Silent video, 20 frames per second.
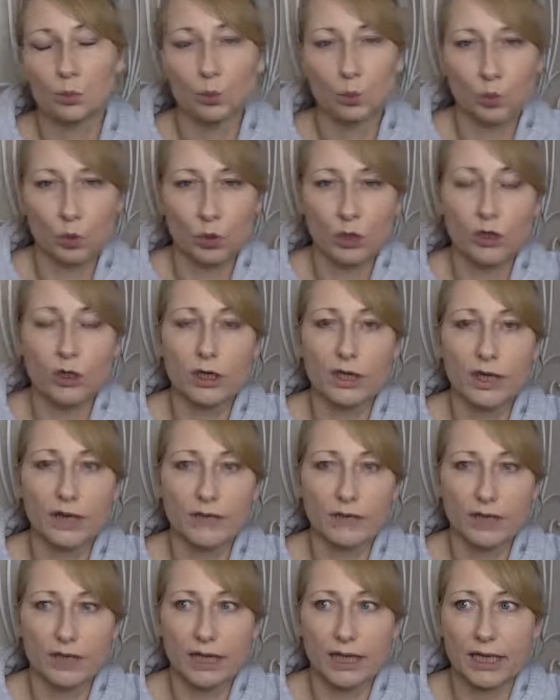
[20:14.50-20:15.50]
work and
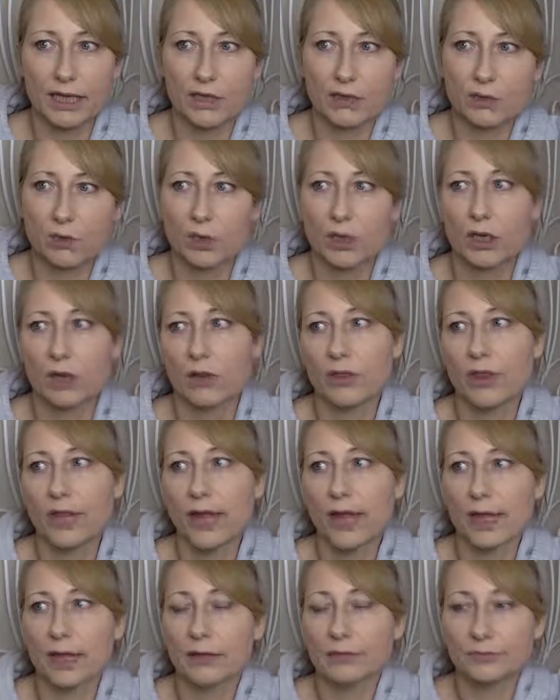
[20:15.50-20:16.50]
everything that's going on
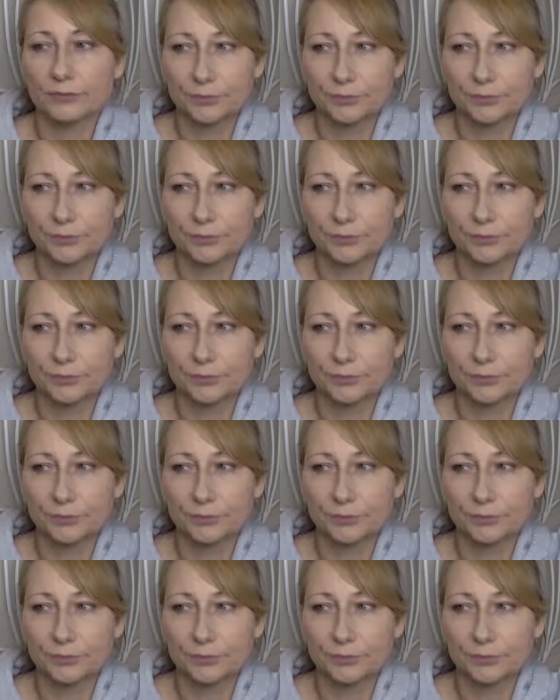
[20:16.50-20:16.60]
there.